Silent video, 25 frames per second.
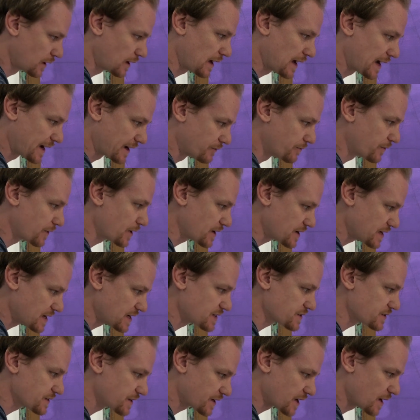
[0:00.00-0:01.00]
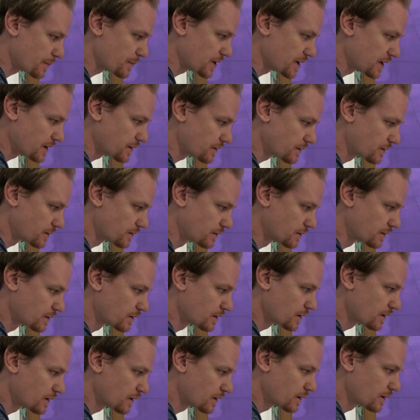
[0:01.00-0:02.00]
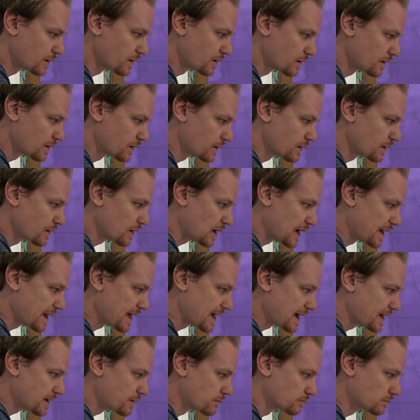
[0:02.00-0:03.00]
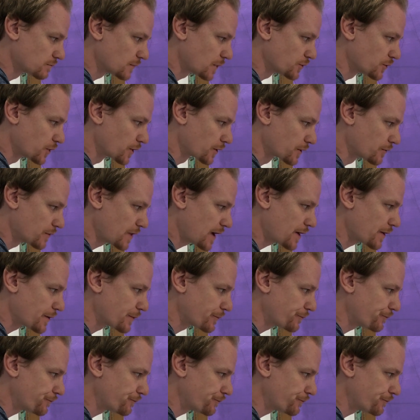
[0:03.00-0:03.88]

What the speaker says: I can very easily come in and add a darker value.